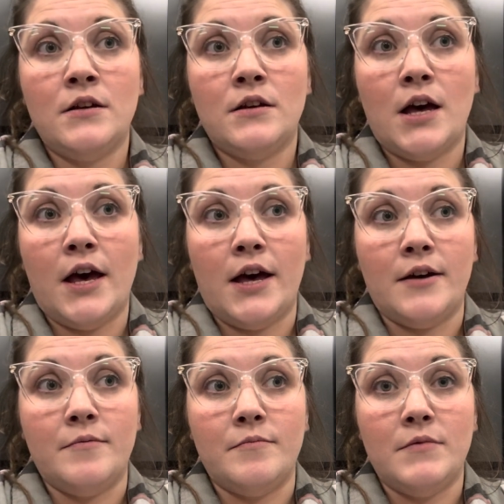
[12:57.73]

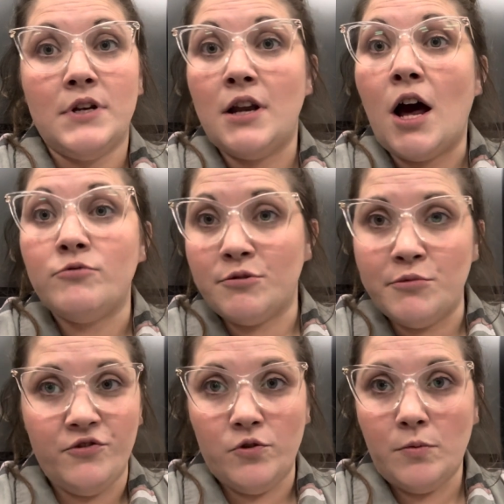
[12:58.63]

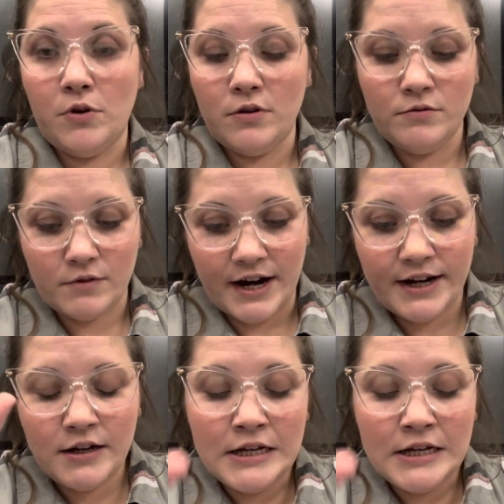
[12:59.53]
non-removable, right?